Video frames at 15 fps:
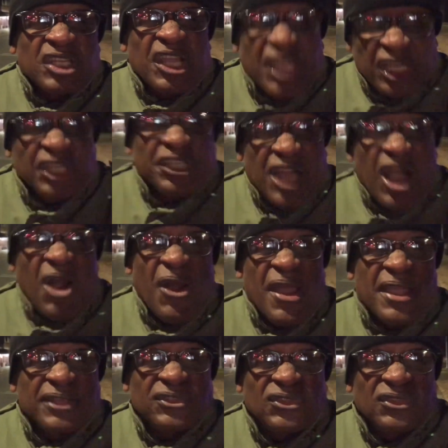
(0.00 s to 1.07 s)

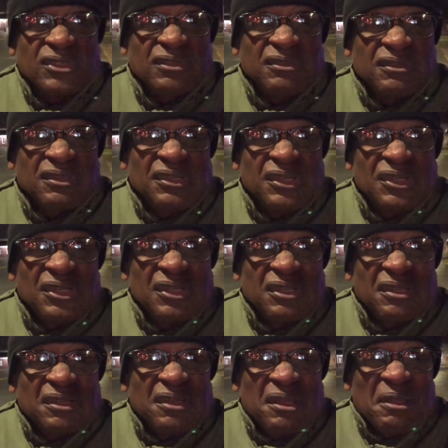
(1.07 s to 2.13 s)
Illinois,
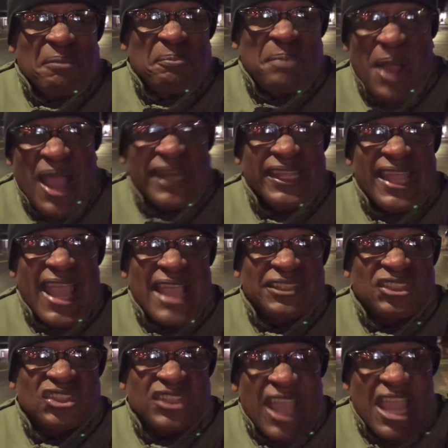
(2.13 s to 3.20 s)
Pontiac,
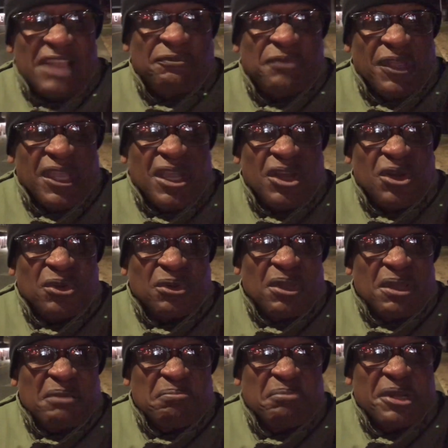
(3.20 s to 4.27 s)
Stateville,
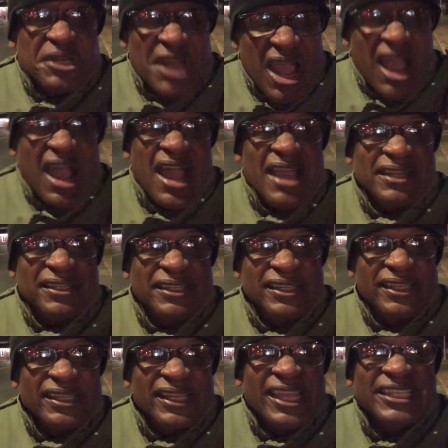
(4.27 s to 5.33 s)
Menard,
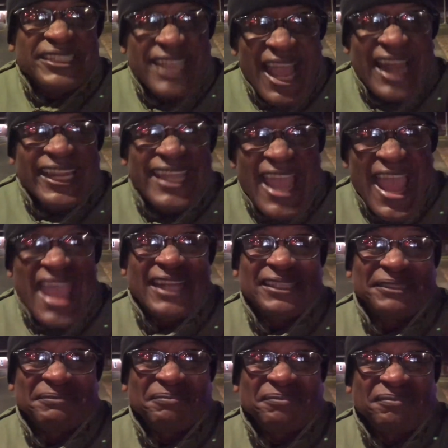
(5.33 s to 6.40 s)
and Joliet,
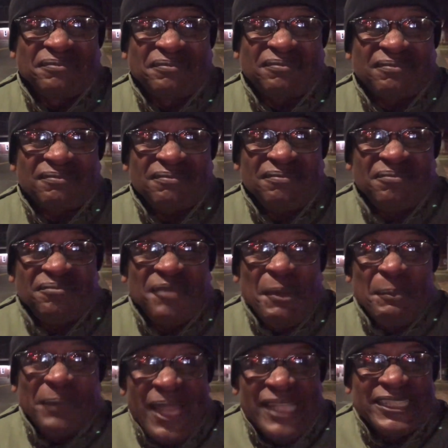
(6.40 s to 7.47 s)

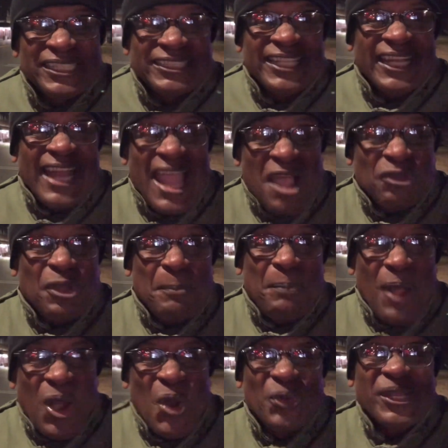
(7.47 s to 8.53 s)
places that Al
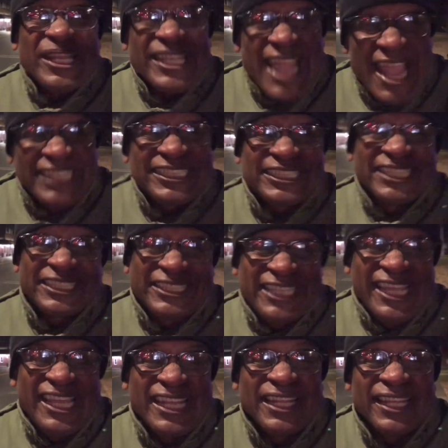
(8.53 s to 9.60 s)
Capone and gangsters
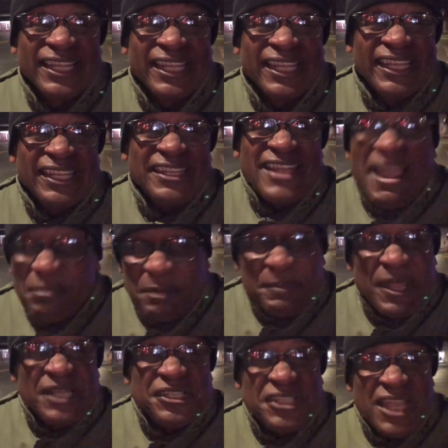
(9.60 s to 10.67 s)
did. Never
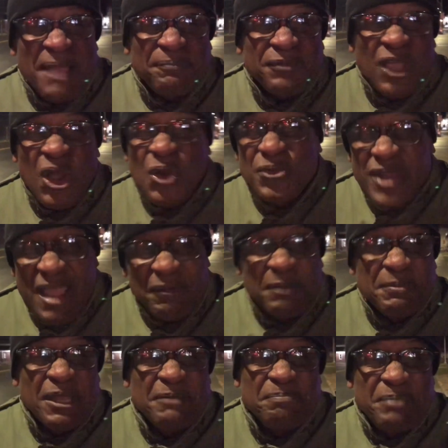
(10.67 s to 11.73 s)
been jumped on, never
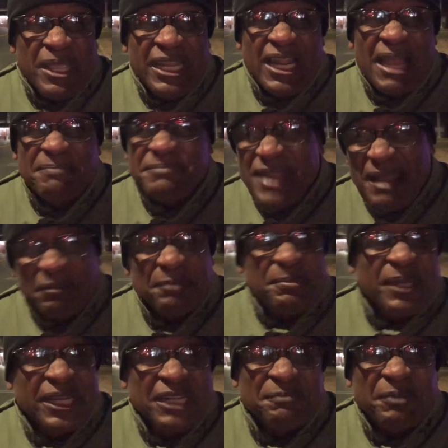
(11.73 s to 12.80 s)
been beat up, never
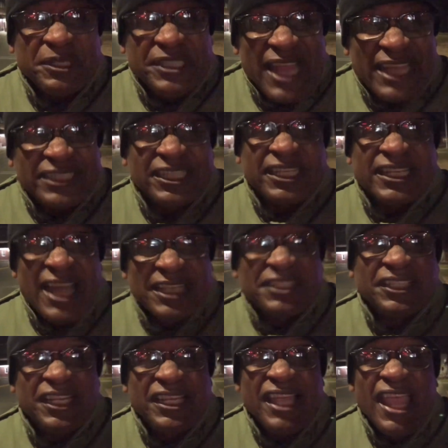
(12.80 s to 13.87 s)
been in protective
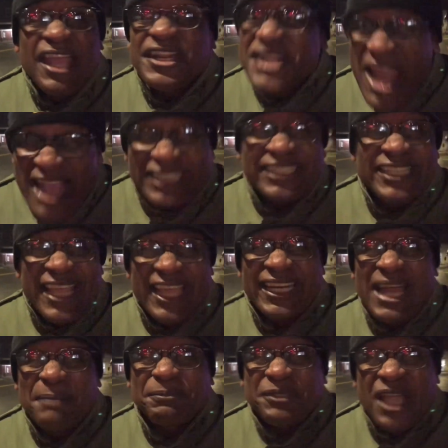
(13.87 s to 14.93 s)
custody. Not saying
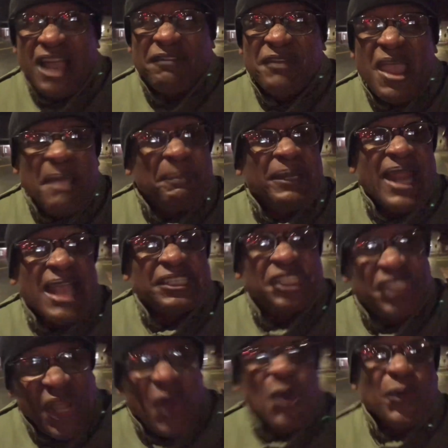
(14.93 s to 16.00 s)
I'm tough, but I
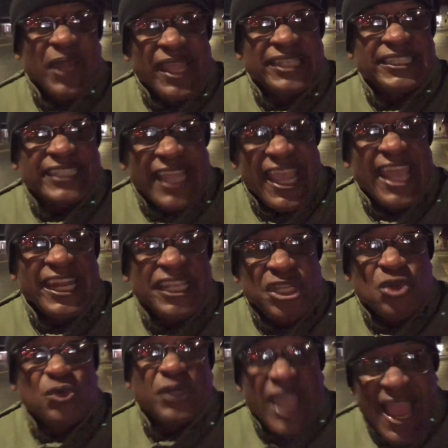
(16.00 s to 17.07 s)
sure ain't scared of
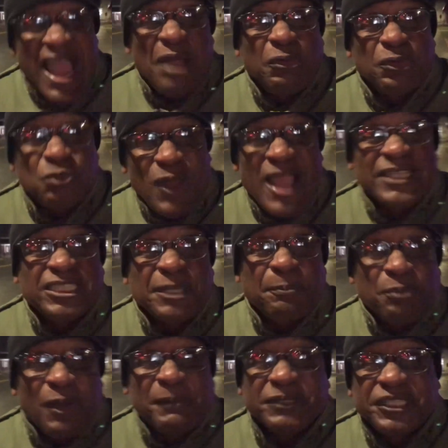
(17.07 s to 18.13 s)
you coward white
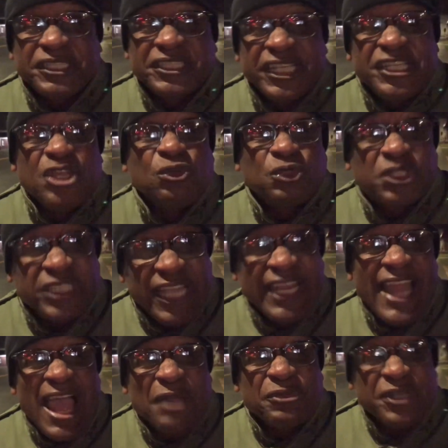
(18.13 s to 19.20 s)
supremacists and you
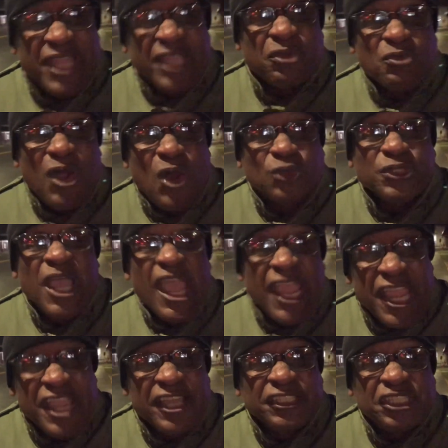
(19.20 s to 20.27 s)
sellout Negroes
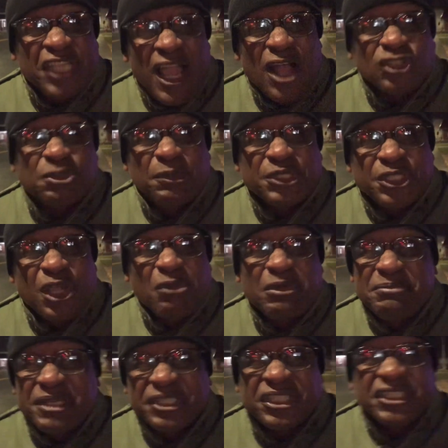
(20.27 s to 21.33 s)
here in Charleston, Missouri,
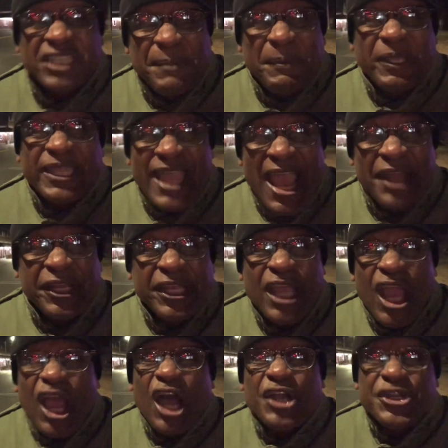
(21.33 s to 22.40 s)
Mississippi County,
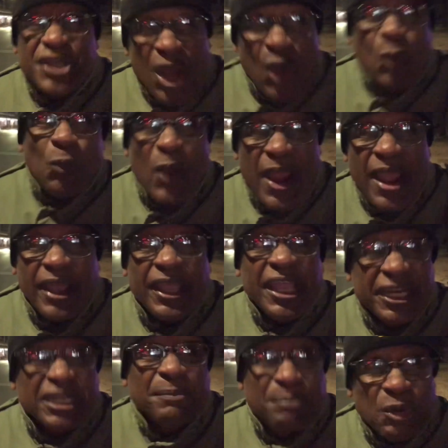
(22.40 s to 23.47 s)
or nowhere
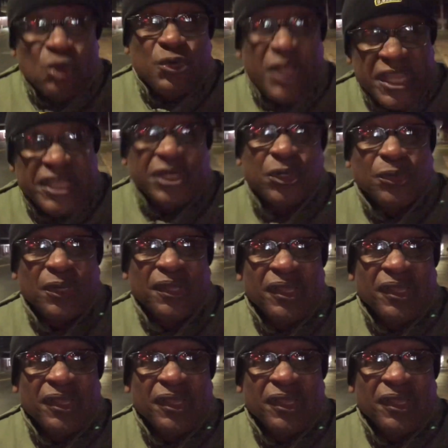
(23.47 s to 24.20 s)
in the Boot Hill.